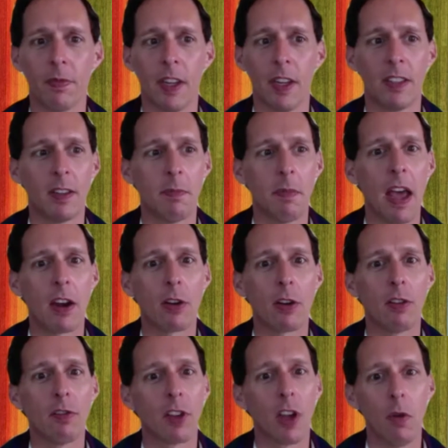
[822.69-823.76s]
It's a matter
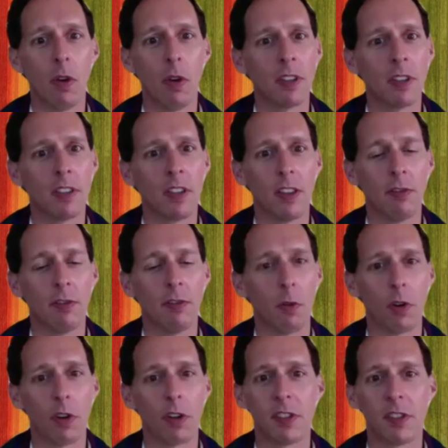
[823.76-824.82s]
of going to the
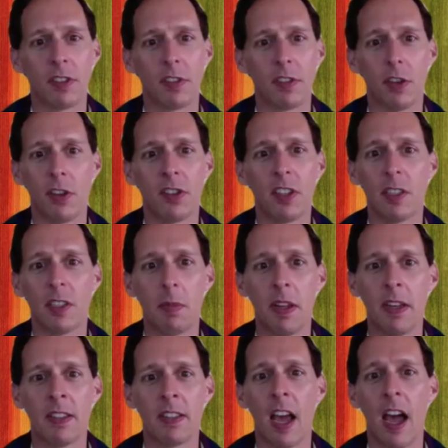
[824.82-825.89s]
forest just to
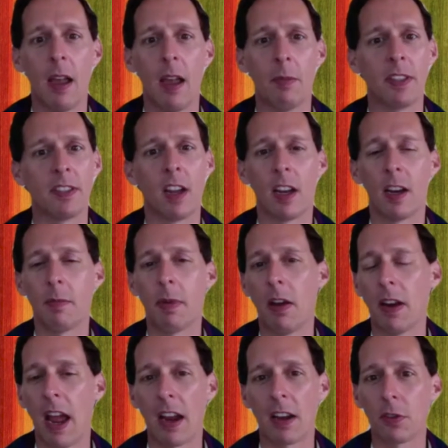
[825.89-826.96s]
spend time. It's not
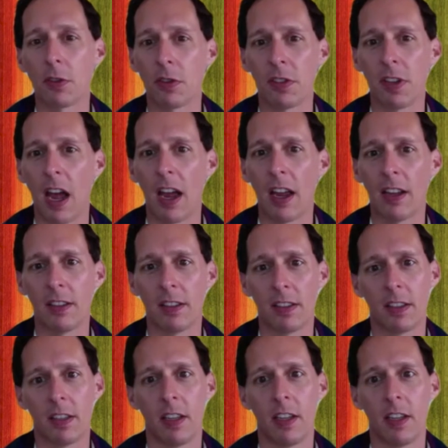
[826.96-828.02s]
about
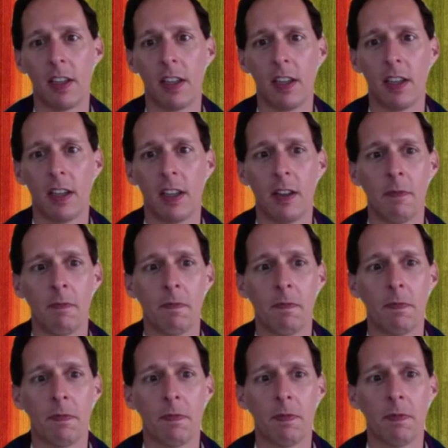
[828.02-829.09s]
exercise.
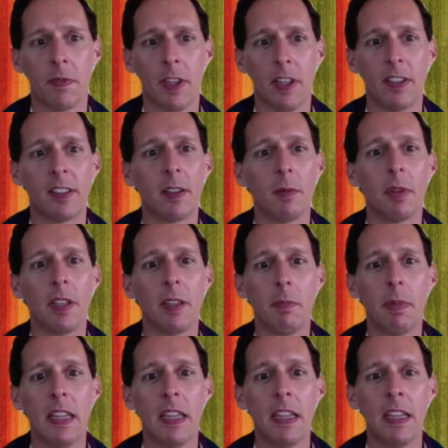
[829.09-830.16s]
It's simply
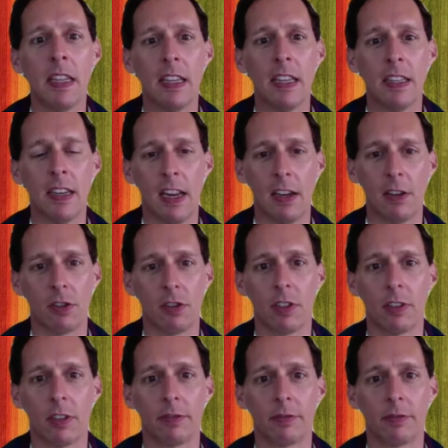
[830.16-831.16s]
being in nature,